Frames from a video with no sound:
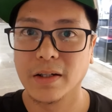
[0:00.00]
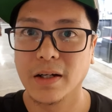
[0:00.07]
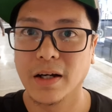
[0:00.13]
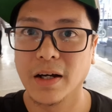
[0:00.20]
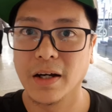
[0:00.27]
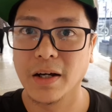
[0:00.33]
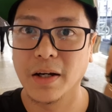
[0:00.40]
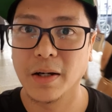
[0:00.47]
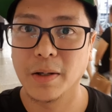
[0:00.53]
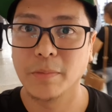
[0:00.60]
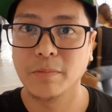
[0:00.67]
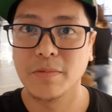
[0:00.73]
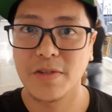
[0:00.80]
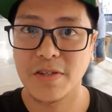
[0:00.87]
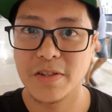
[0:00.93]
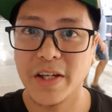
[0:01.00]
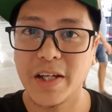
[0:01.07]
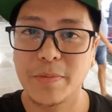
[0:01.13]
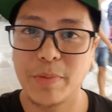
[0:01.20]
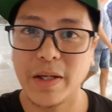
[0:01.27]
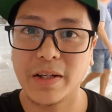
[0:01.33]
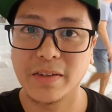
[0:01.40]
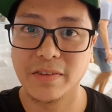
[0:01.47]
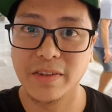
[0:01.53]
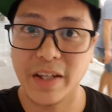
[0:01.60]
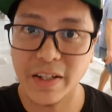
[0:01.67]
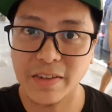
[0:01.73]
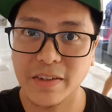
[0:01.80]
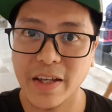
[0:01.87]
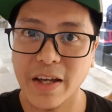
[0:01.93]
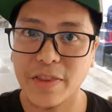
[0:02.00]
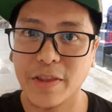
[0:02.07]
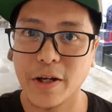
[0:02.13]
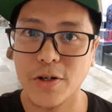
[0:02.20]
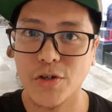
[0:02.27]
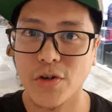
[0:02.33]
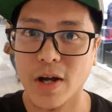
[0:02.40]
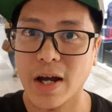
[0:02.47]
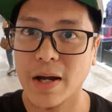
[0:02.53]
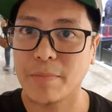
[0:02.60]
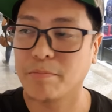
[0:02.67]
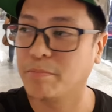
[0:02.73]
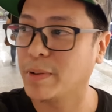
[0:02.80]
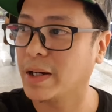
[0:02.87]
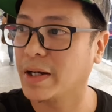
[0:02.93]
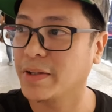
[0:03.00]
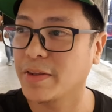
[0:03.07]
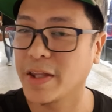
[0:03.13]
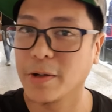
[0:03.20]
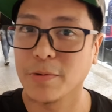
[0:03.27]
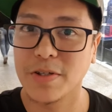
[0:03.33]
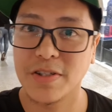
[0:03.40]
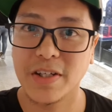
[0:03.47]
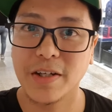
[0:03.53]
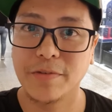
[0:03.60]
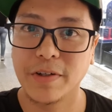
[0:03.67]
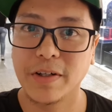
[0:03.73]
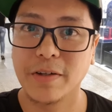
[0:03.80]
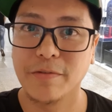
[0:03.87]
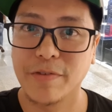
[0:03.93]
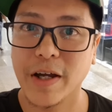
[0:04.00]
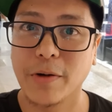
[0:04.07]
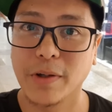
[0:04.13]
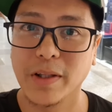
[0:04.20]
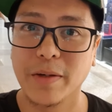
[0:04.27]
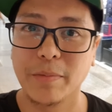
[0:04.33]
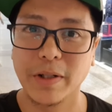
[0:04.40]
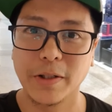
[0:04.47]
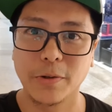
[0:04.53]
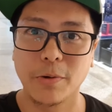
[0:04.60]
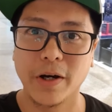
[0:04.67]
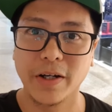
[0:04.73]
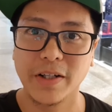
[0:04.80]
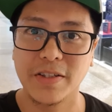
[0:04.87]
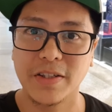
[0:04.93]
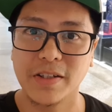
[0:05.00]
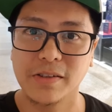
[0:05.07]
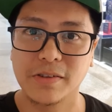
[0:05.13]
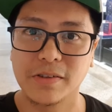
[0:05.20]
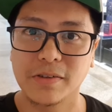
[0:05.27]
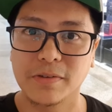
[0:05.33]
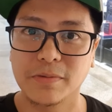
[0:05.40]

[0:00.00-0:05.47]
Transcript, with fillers: Um, Sneak Peek did get their drop, but they received it in very limited quantities.